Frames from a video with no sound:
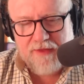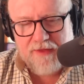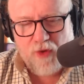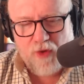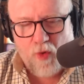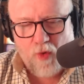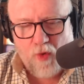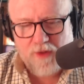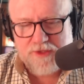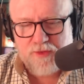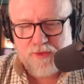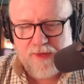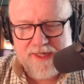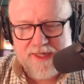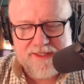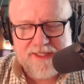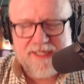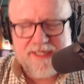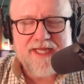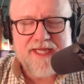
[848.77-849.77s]
that this is going to be the
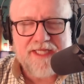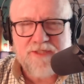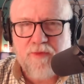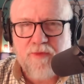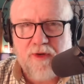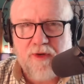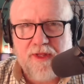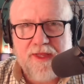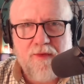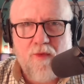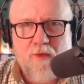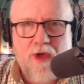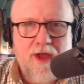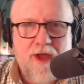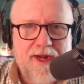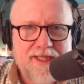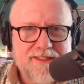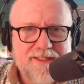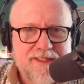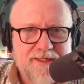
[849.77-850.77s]
case,
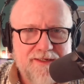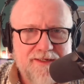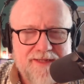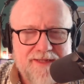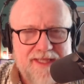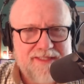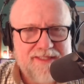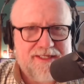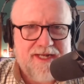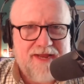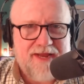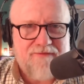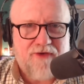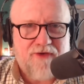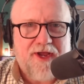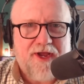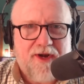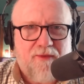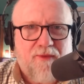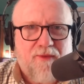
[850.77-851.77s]
and that the horse race
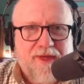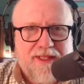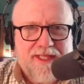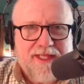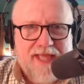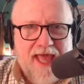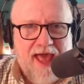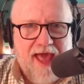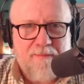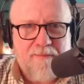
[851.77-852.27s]
they desperately